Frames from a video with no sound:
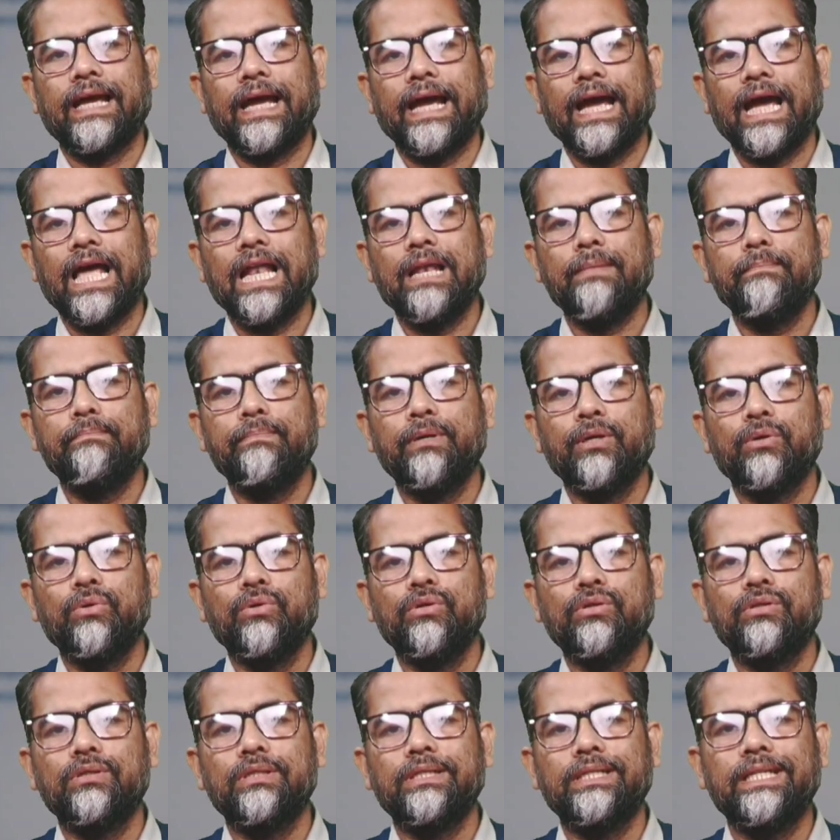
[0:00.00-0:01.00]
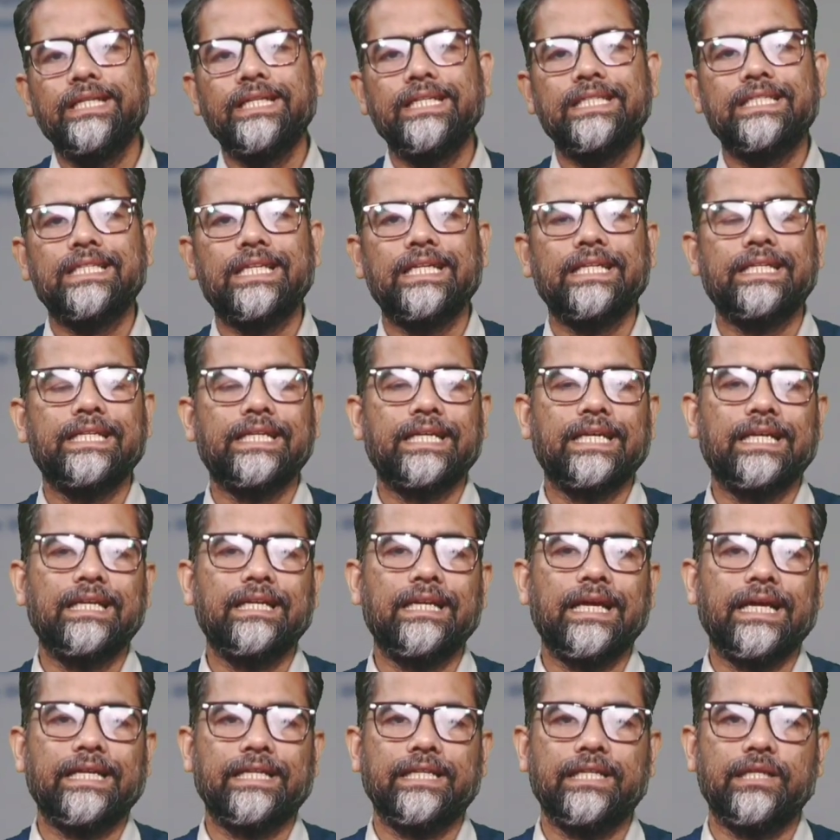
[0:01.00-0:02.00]
help build these critical
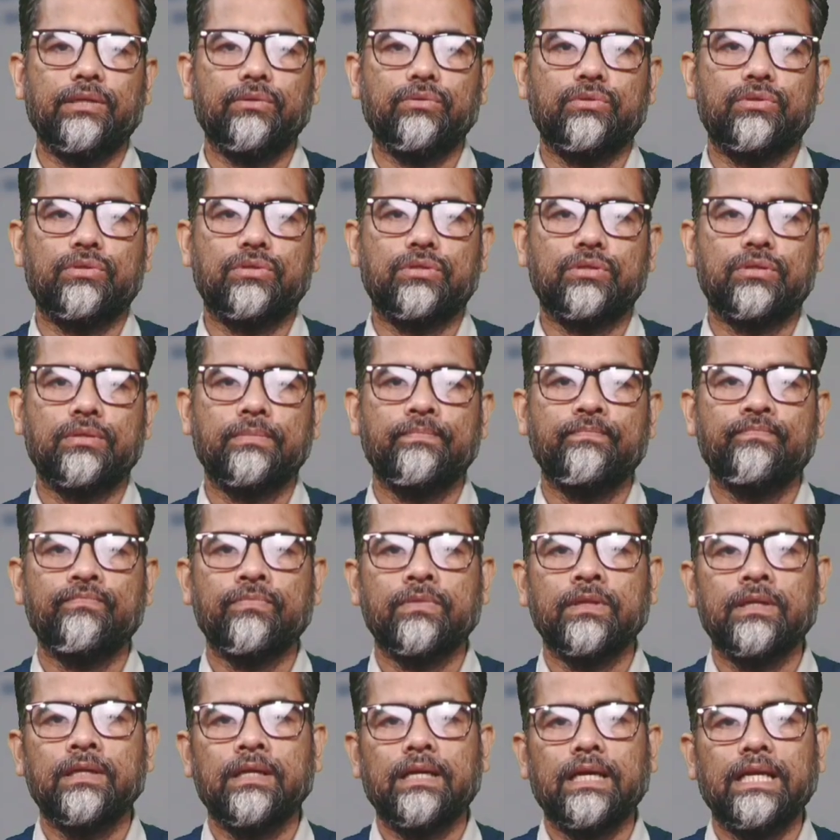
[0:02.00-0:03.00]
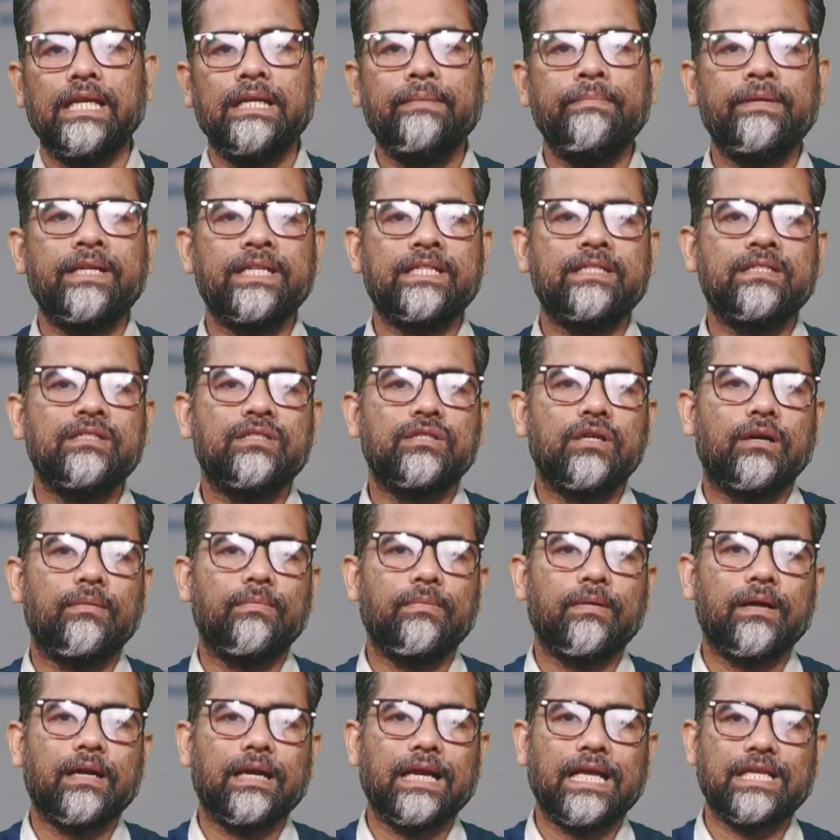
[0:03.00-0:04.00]
attitudes. Limitations of
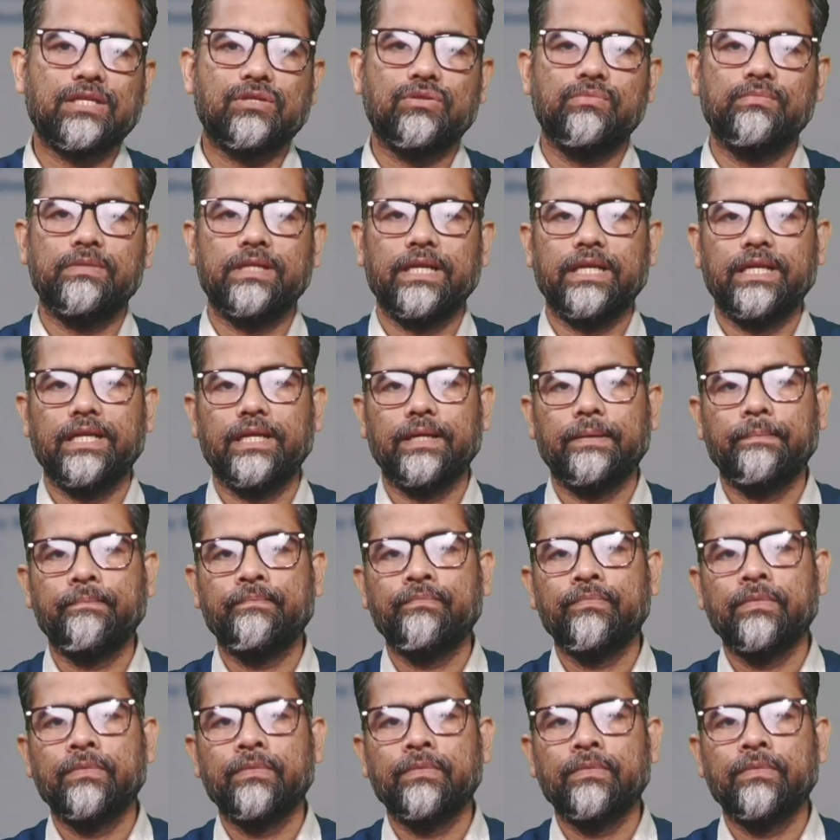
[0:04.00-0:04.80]
classroom training.